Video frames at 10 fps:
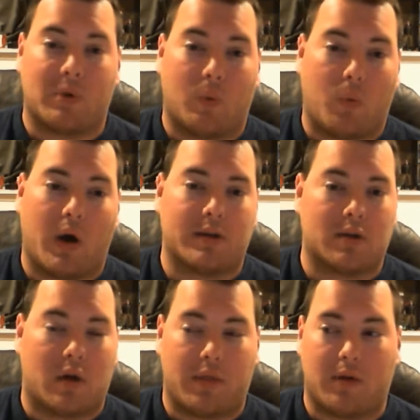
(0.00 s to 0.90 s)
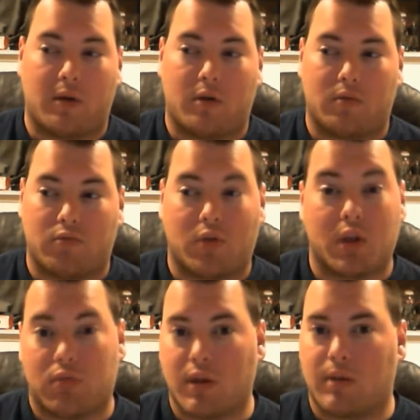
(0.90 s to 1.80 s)
to watch on the
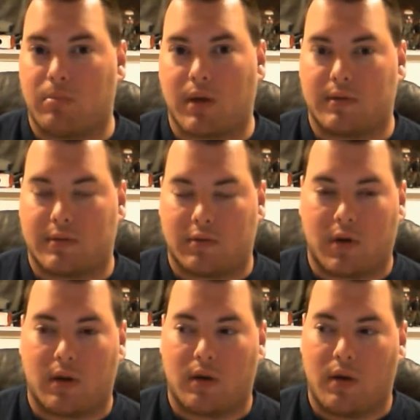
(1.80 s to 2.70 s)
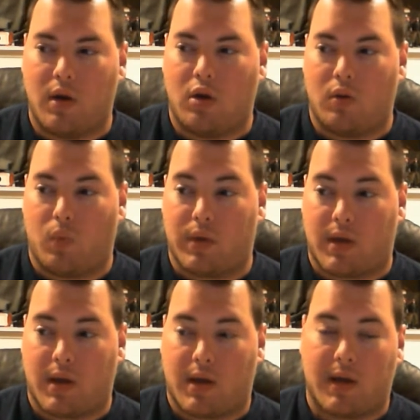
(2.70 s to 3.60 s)
really, really big screen with a
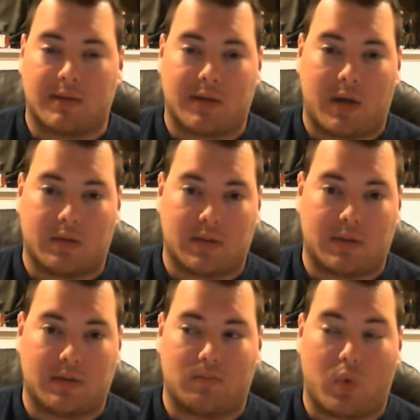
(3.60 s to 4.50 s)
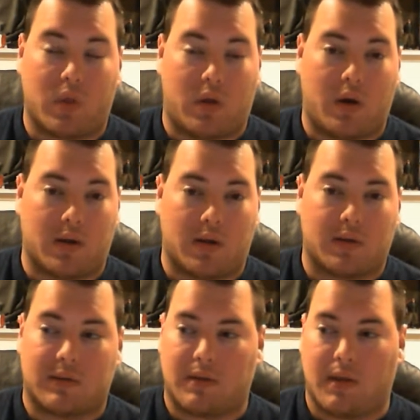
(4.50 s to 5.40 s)
kick-ass sound system with an
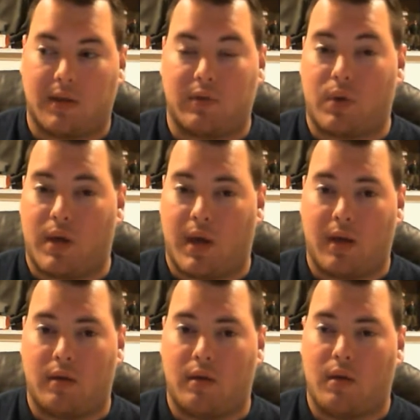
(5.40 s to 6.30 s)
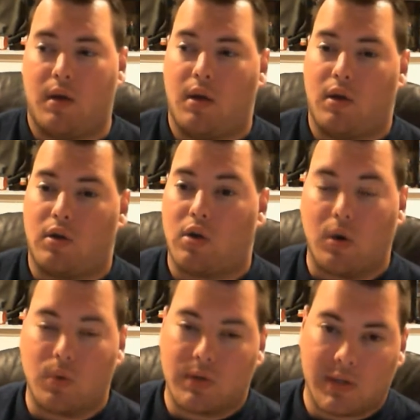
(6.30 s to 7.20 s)
audience. If you can,
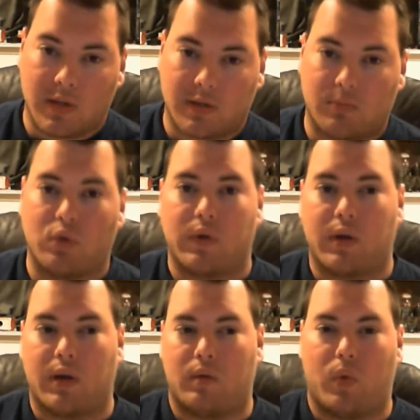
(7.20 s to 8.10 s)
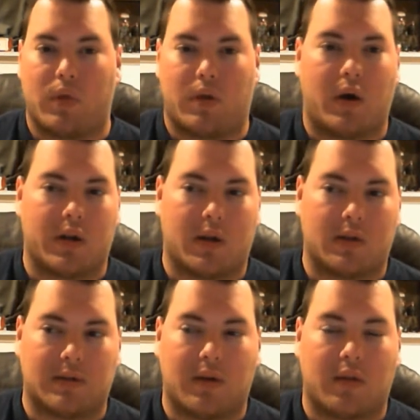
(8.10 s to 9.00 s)
go see this movie with an
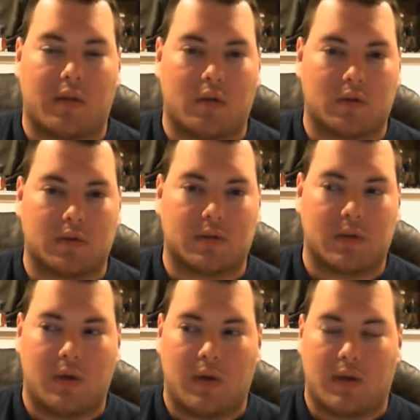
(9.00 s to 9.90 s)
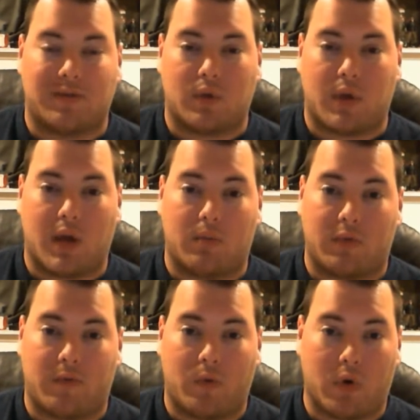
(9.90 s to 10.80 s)
audience in theaters if you can
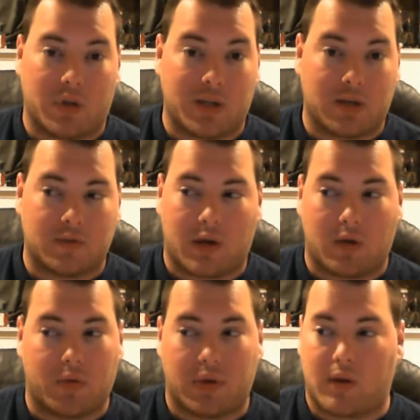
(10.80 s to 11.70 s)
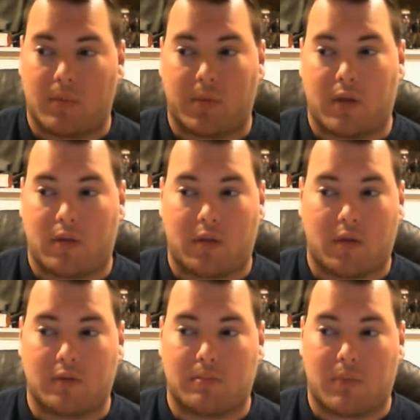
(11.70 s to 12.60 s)
before it leaves. I don't think it'll be in the
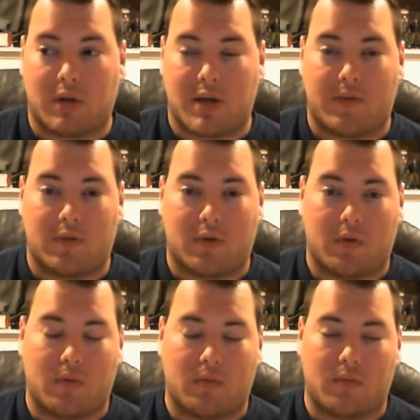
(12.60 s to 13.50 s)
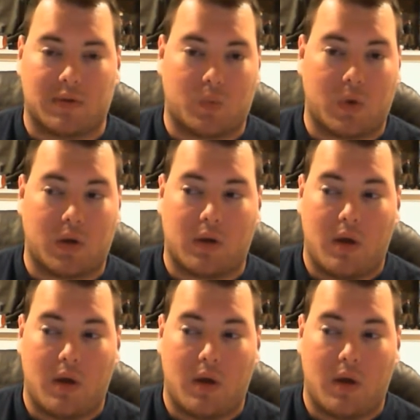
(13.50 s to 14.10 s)
theaters much after this week.